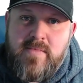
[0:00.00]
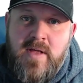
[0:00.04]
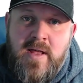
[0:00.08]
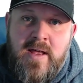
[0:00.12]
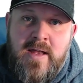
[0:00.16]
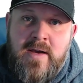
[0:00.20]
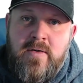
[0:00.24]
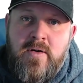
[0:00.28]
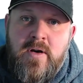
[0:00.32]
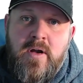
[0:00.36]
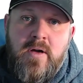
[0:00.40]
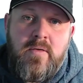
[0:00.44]
I
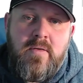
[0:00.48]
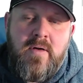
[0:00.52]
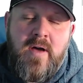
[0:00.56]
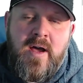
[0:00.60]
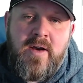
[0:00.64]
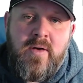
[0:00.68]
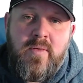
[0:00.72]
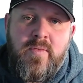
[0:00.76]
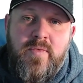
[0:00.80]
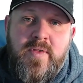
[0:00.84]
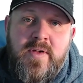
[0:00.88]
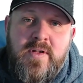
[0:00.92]
don't know. I
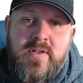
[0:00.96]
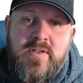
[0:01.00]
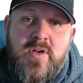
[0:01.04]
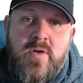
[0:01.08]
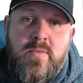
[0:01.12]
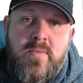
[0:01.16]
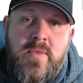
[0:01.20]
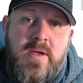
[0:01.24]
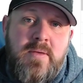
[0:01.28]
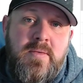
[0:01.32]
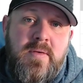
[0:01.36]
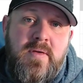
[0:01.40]
don't think so.
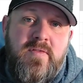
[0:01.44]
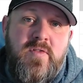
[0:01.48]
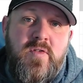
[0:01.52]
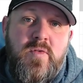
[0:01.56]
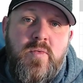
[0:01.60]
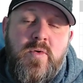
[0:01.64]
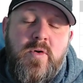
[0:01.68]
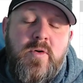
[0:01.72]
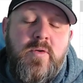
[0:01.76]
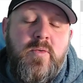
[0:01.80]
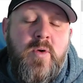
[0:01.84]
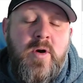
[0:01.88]
Maybe if you
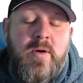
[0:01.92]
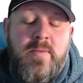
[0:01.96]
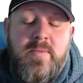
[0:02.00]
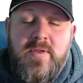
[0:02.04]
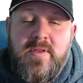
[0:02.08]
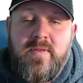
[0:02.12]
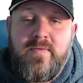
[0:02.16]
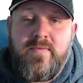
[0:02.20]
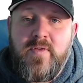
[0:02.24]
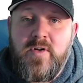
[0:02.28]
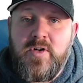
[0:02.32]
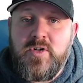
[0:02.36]
want to be
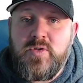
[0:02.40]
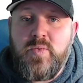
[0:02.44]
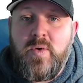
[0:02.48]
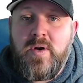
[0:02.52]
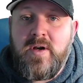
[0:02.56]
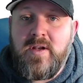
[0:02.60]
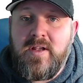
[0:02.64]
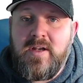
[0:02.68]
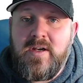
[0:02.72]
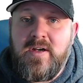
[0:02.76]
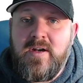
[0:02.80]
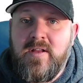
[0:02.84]
the first
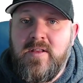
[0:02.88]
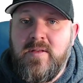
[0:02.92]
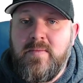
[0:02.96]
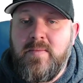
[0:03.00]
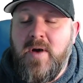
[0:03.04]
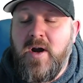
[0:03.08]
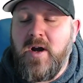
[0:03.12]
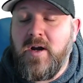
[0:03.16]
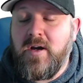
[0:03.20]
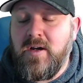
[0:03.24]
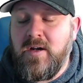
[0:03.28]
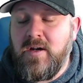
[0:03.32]
one getting on the
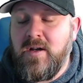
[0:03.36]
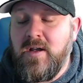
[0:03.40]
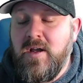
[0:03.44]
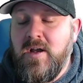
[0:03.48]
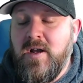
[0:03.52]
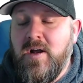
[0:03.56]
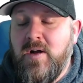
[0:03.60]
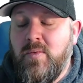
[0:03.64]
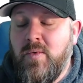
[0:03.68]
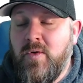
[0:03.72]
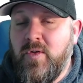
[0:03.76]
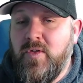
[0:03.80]
market,
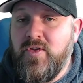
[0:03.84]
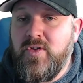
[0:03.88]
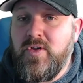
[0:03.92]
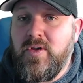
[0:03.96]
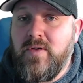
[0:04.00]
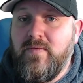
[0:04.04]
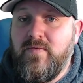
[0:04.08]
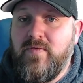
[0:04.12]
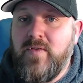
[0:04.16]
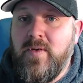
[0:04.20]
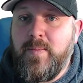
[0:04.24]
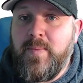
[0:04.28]
well, then you
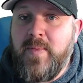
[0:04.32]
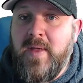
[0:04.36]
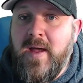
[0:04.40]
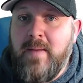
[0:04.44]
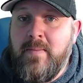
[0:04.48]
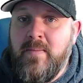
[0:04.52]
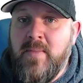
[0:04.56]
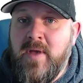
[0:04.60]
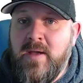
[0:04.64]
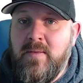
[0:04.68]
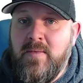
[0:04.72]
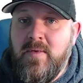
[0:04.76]
can flip
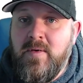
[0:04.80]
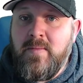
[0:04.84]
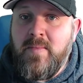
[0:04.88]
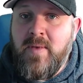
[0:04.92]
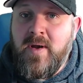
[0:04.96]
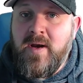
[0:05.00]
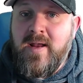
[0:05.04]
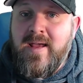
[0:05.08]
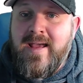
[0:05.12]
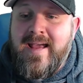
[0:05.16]
that maybe. But